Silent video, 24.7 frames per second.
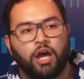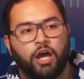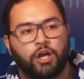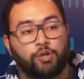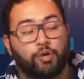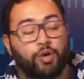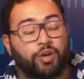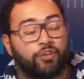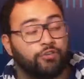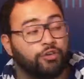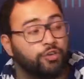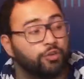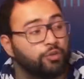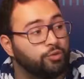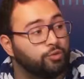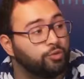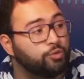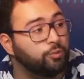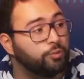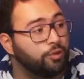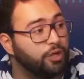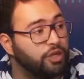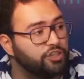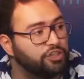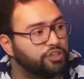You have
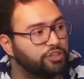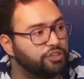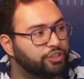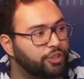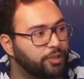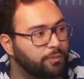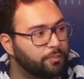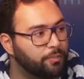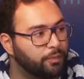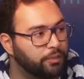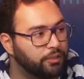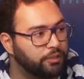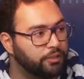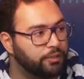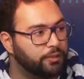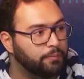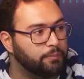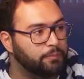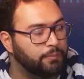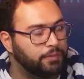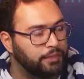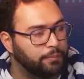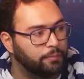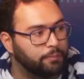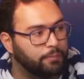huge projects that are
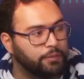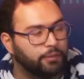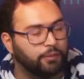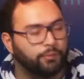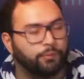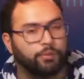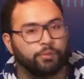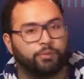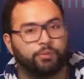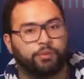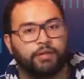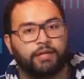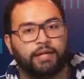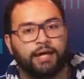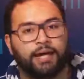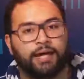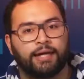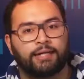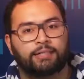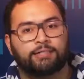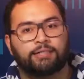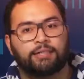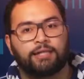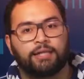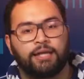being built with
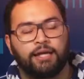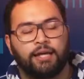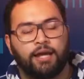React.